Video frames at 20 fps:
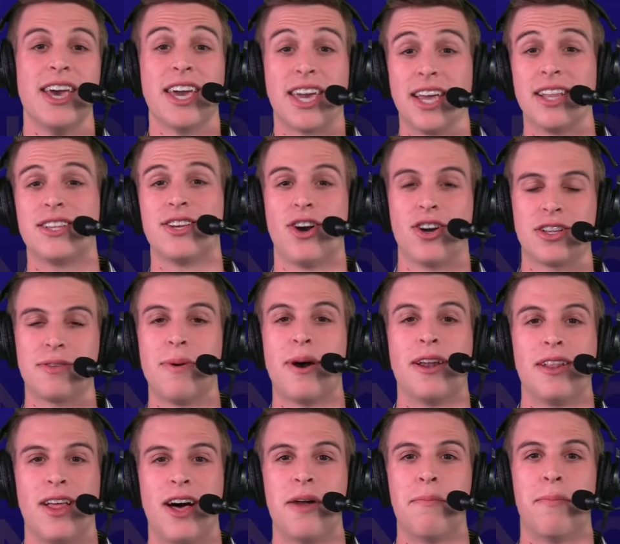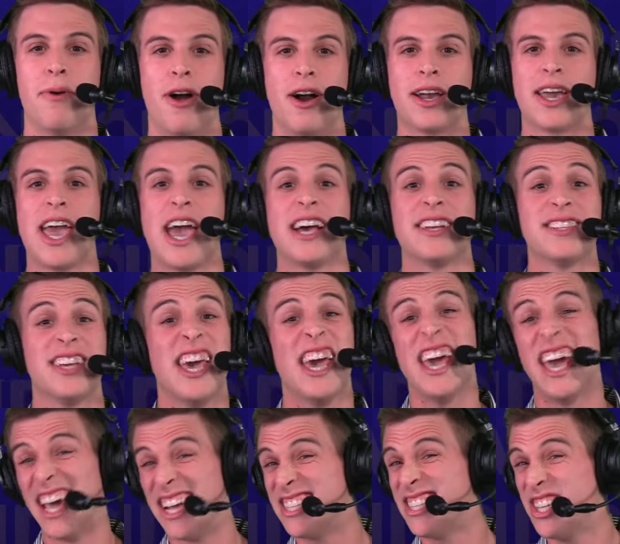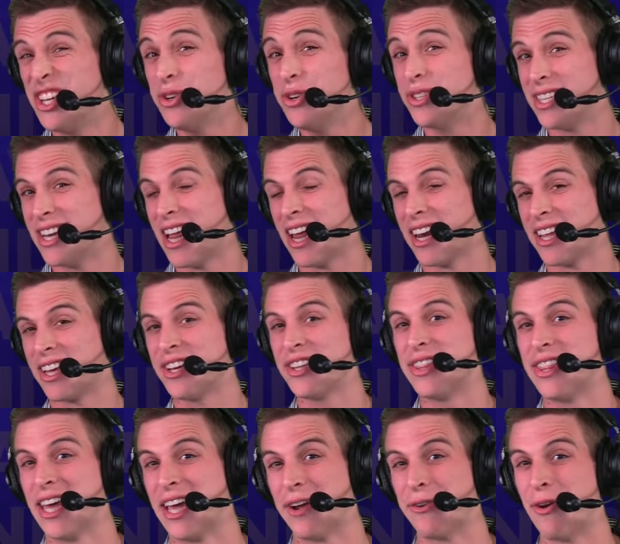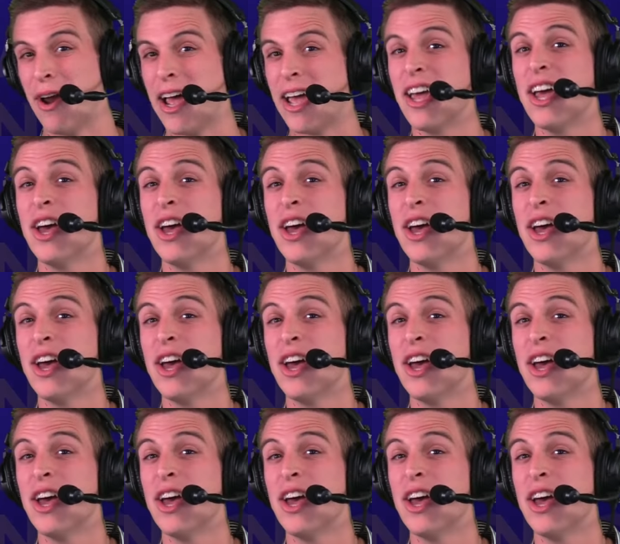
get talked about a lot in broadcasts, it's usually not a good thing, right?